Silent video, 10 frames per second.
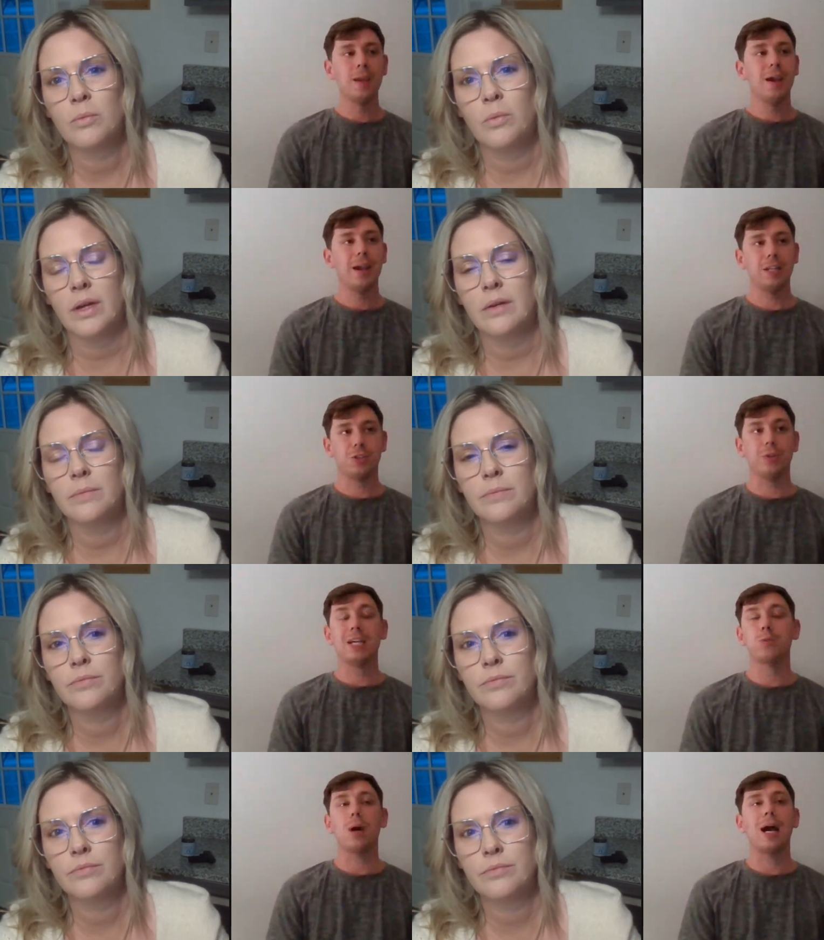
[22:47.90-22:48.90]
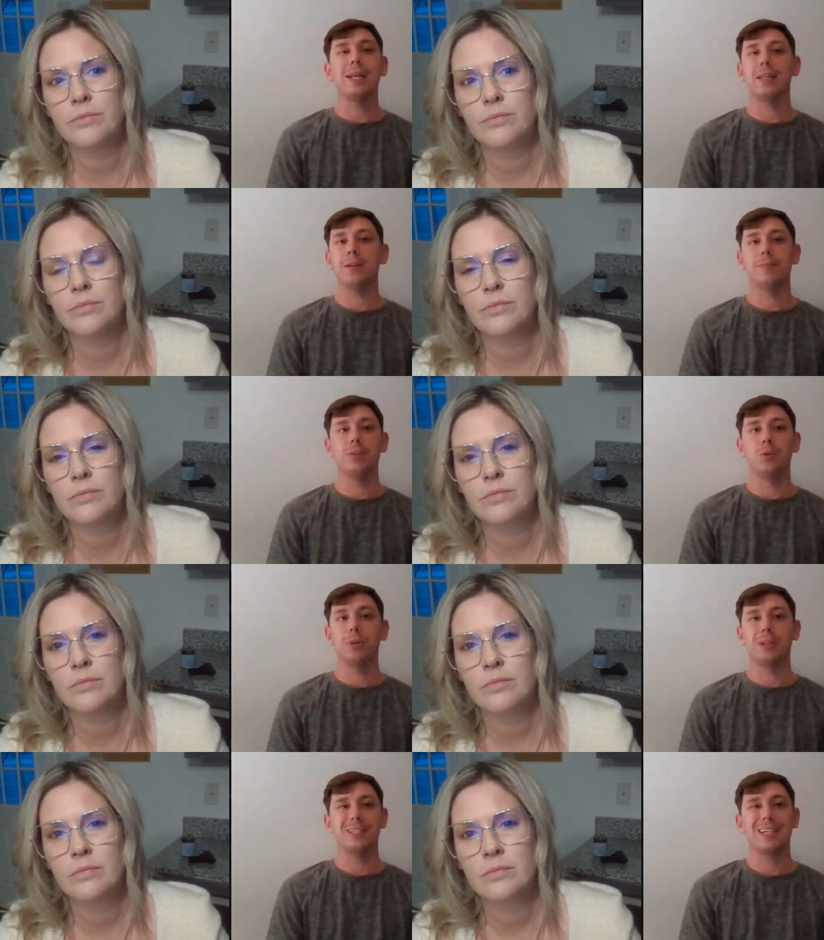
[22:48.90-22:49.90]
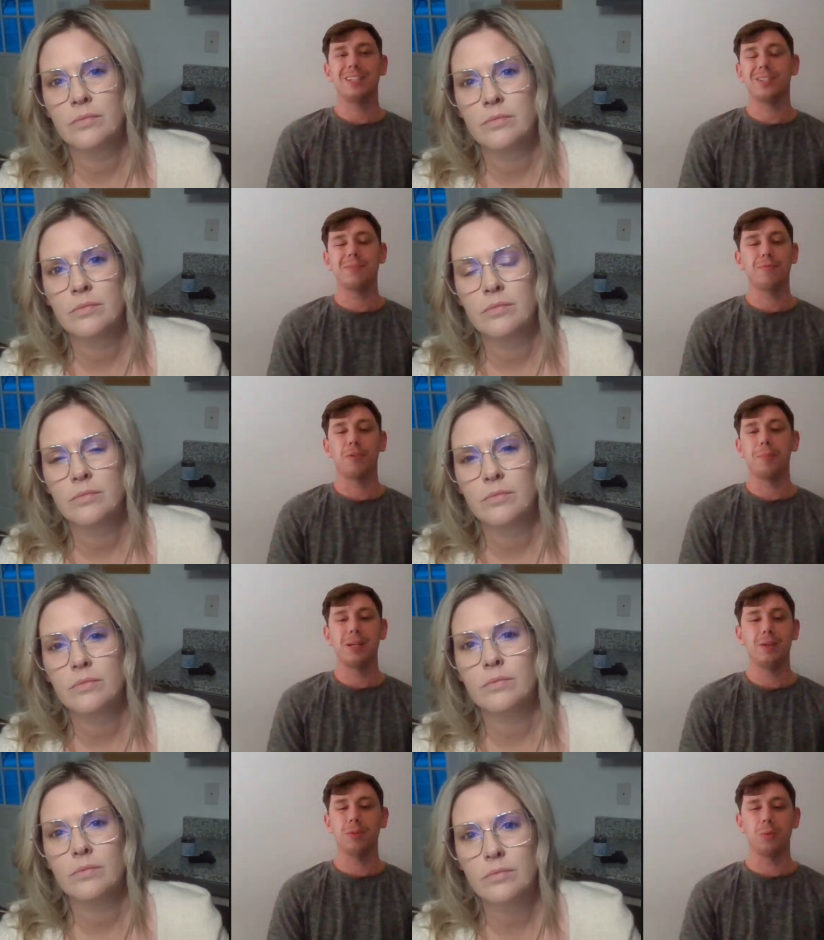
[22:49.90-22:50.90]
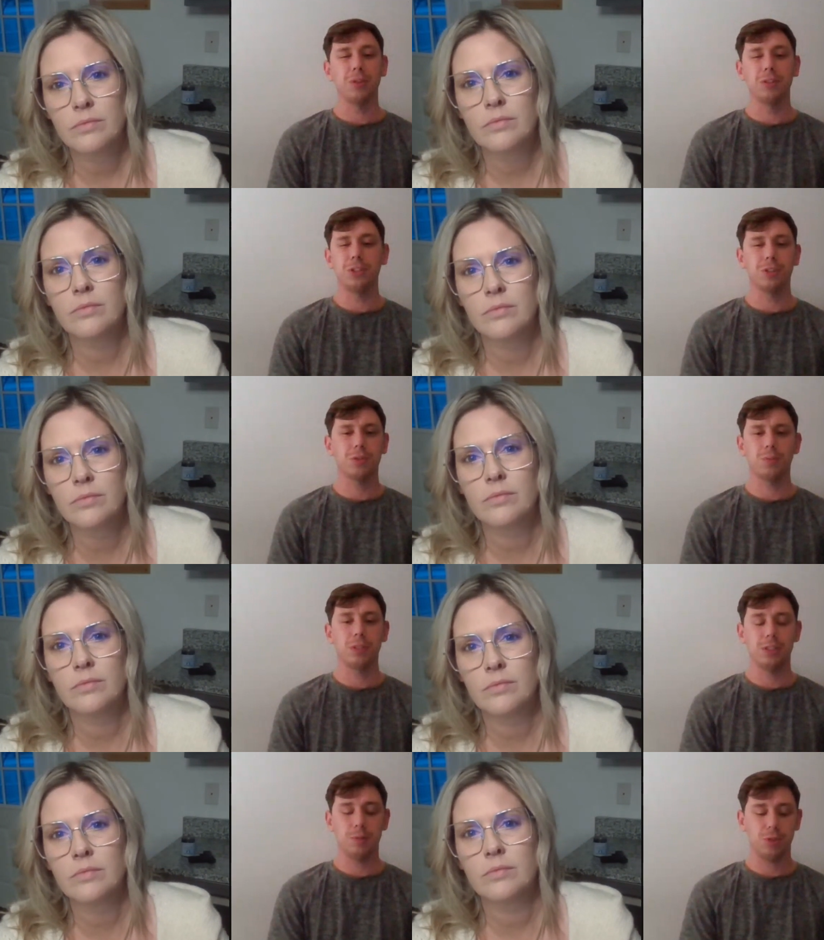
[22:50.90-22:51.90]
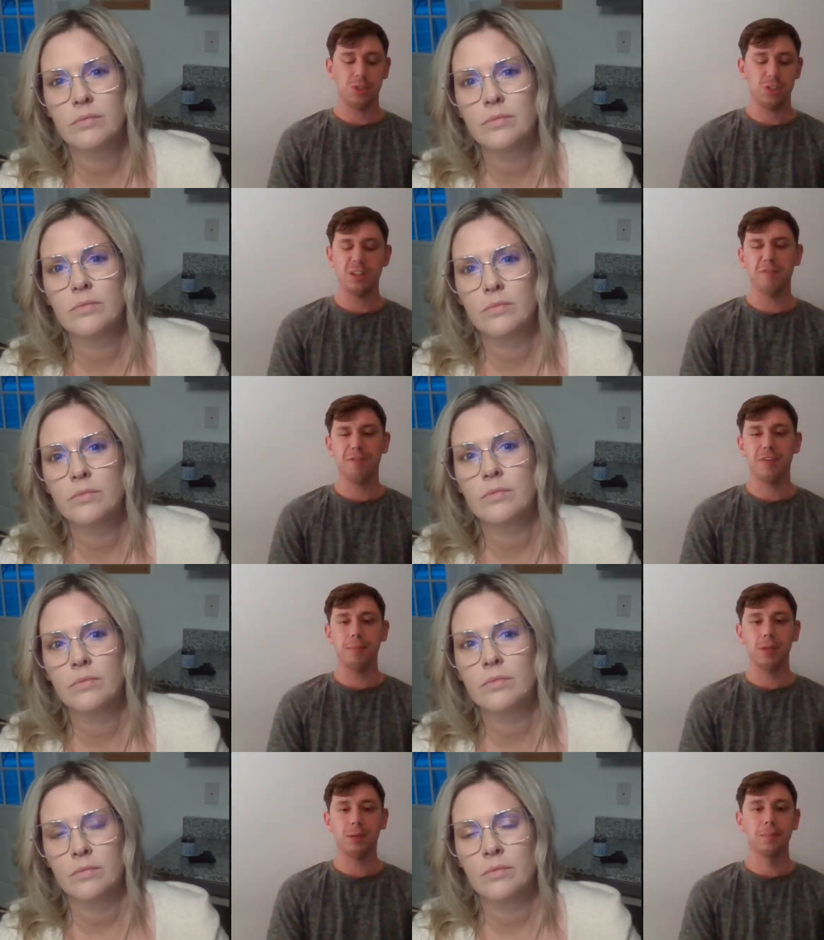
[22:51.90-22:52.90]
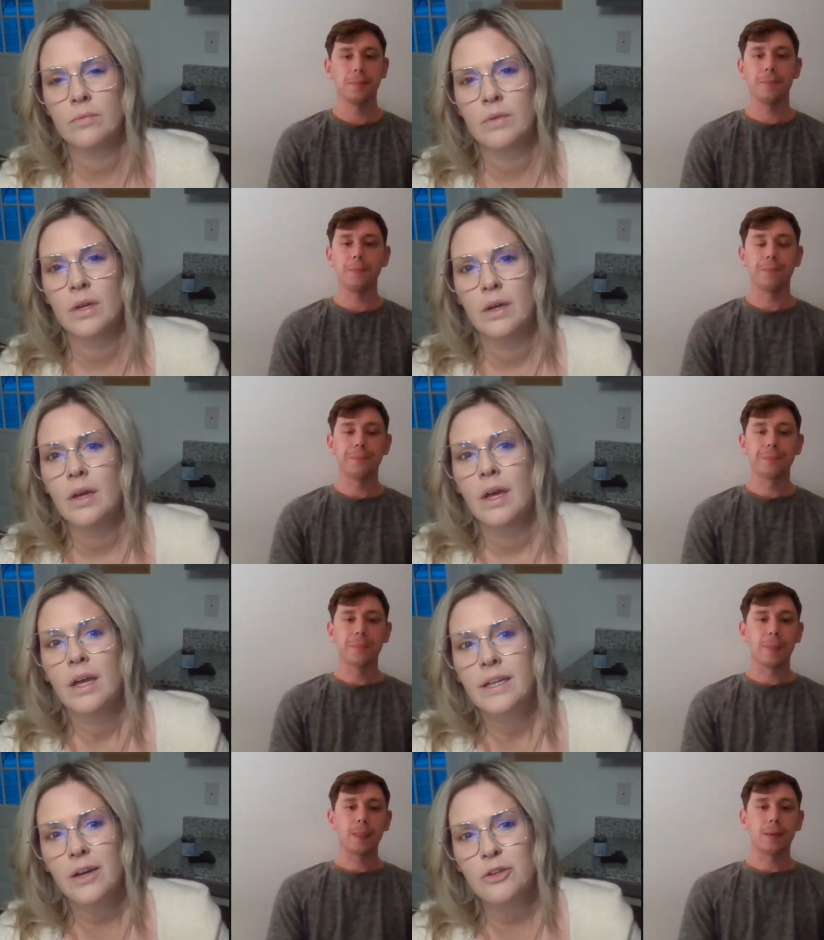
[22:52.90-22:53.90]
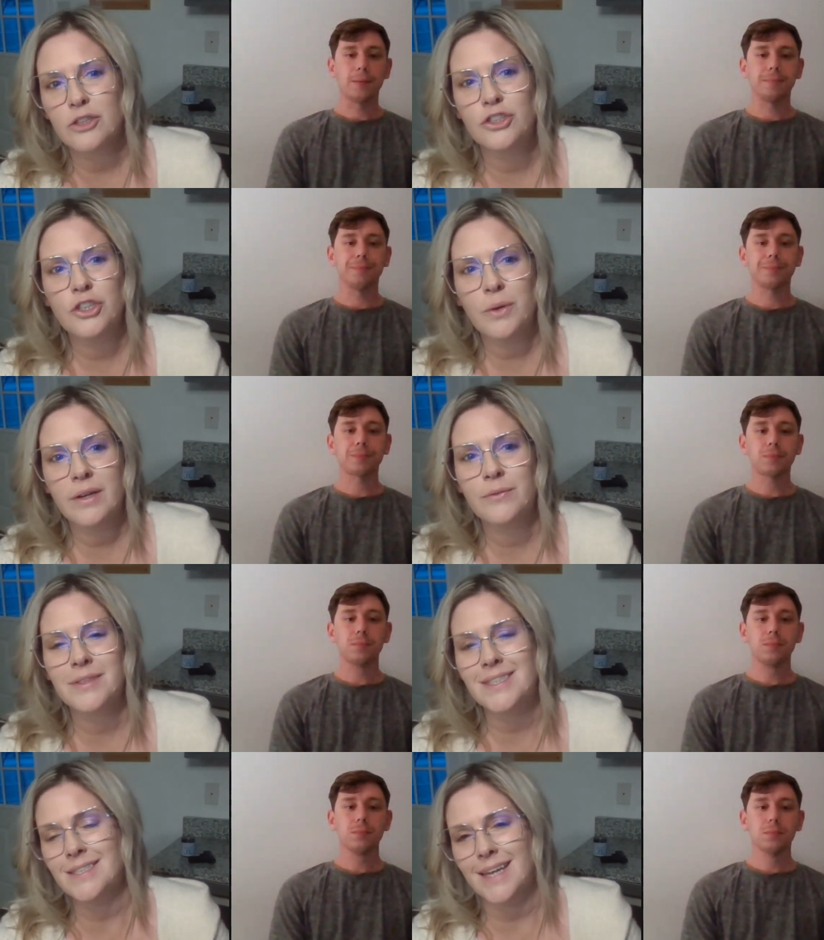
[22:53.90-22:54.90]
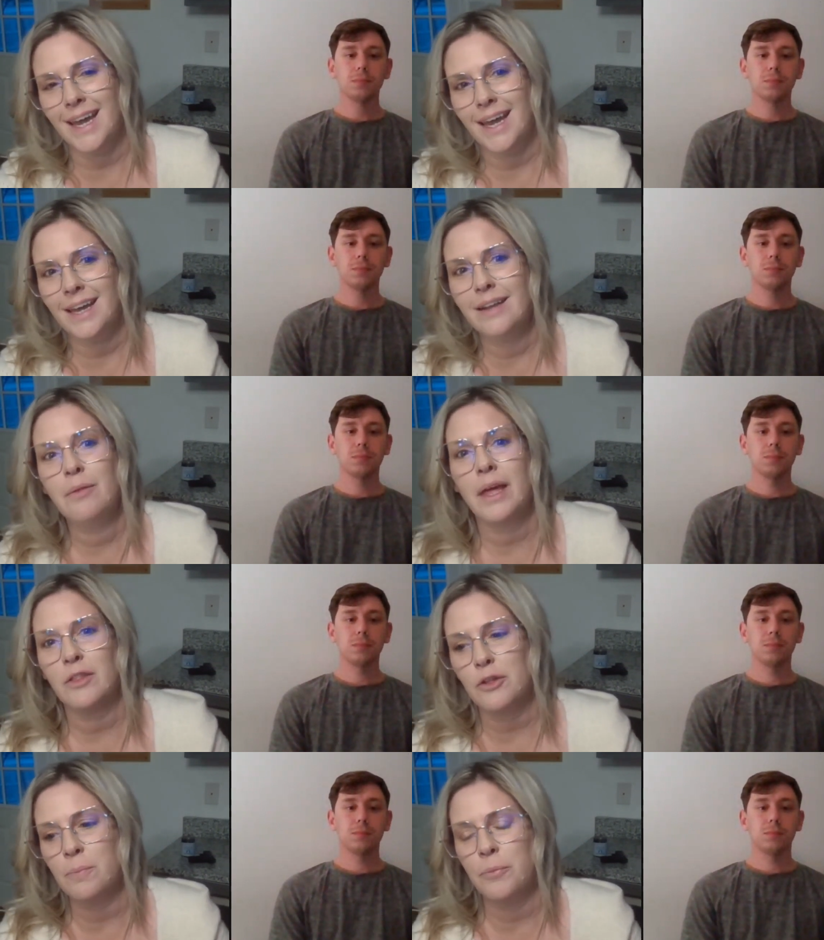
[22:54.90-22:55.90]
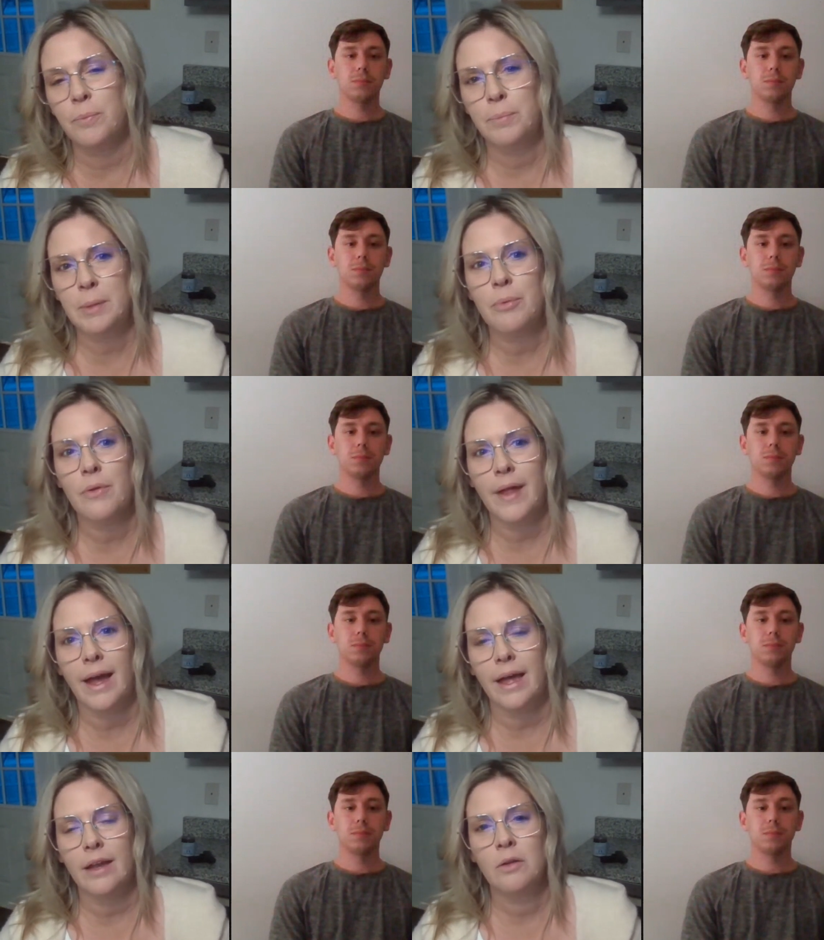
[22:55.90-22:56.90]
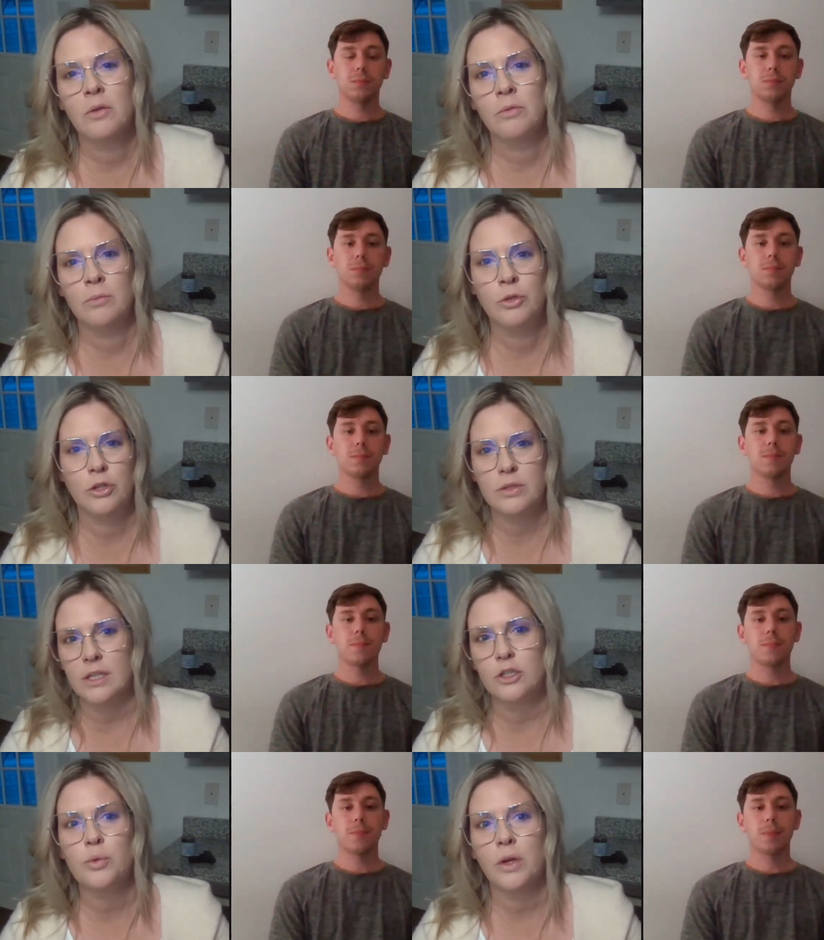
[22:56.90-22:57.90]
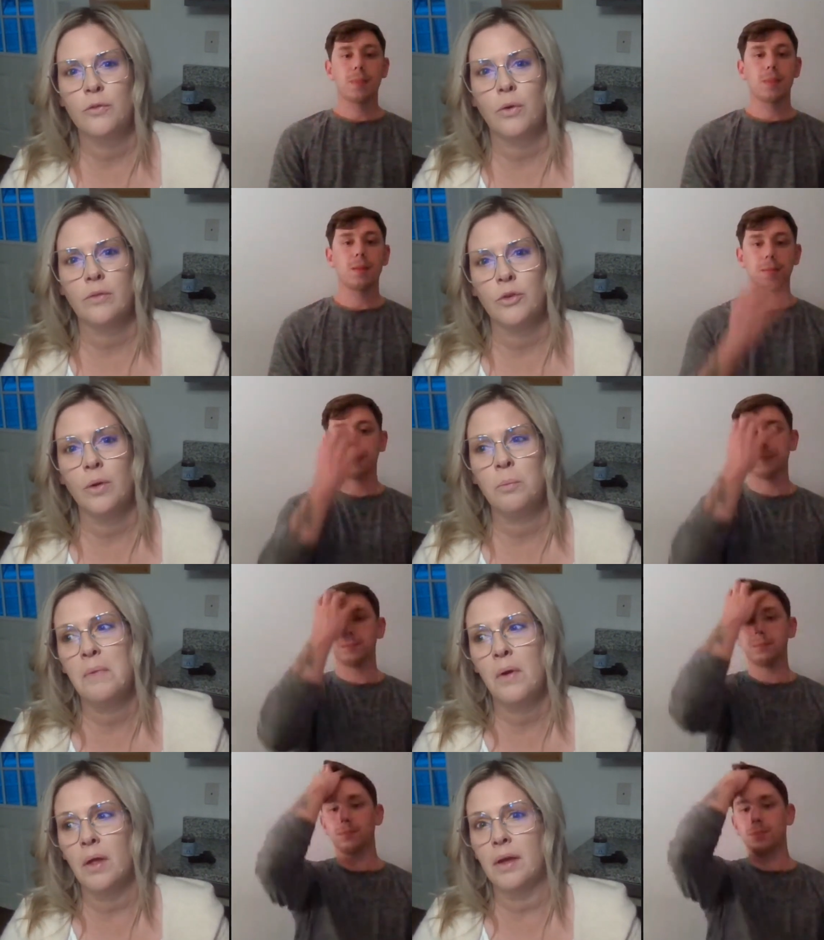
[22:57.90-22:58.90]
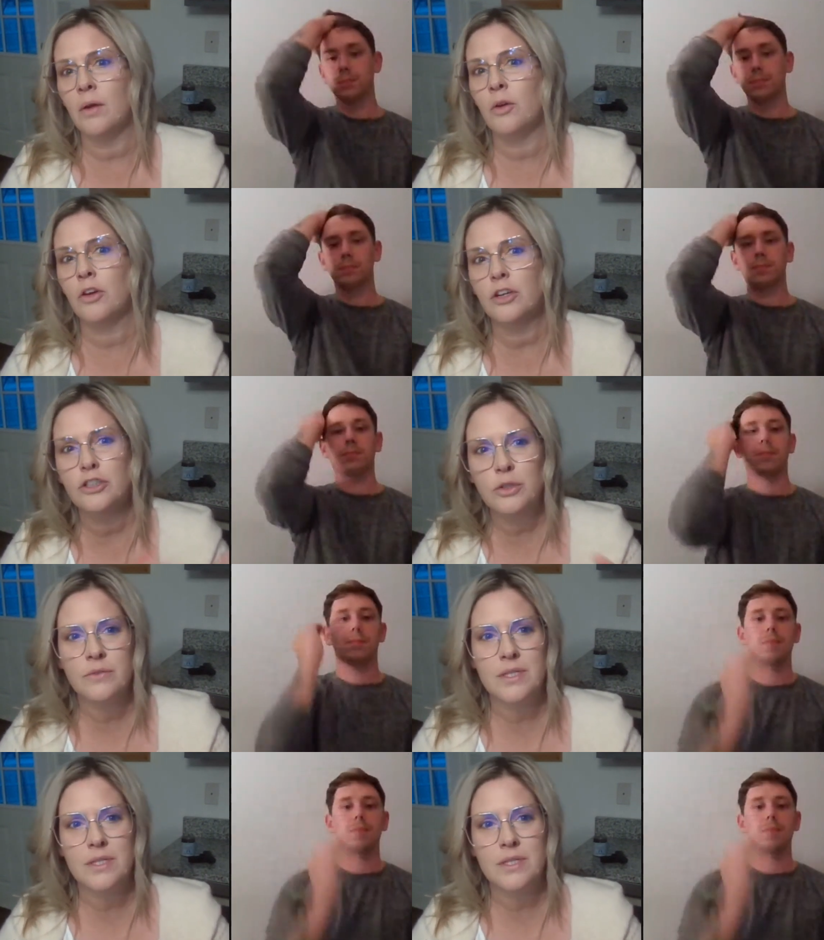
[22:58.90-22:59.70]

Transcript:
Speaker 1: Right. And so that's why I didn't do it because I just, for me, the religious exemption just didn't fit me.
Speaker 2: Now, could you have stayed like the people that, you know, say the 24 of you could you have